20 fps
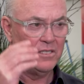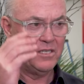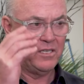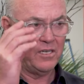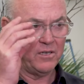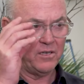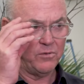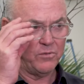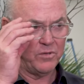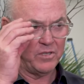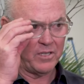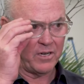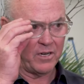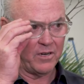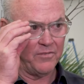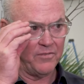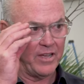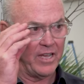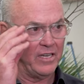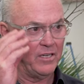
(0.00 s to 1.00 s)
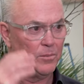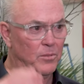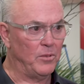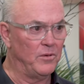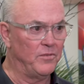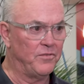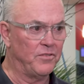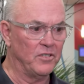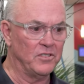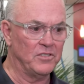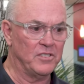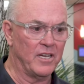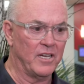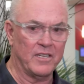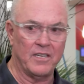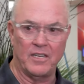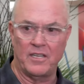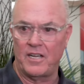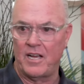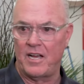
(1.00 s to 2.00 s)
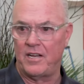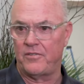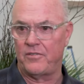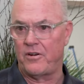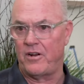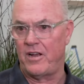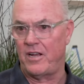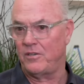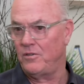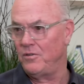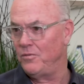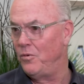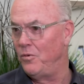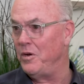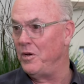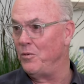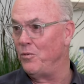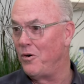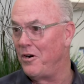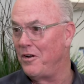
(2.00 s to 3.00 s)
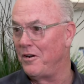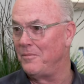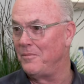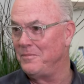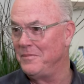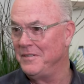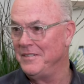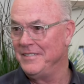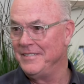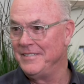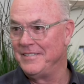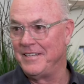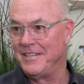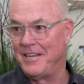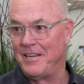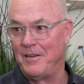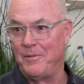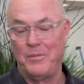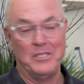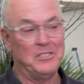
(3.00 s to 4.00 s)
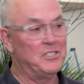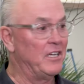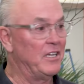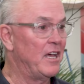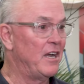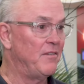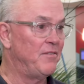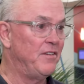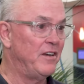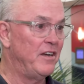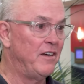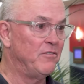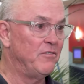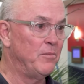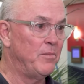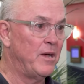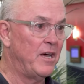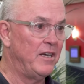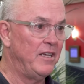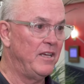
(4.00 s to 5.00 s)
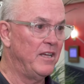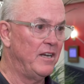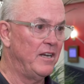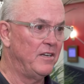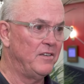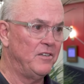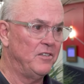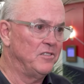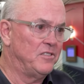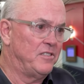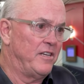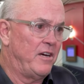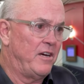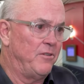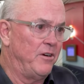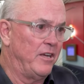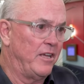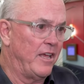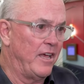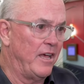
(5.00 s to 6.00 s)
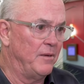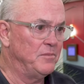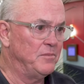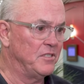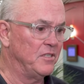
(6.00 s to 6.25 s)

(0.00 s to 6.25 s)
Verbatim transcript: you know, when they're available for a second contract, we want them, uh, but you got to fit everybody in under a salary cap.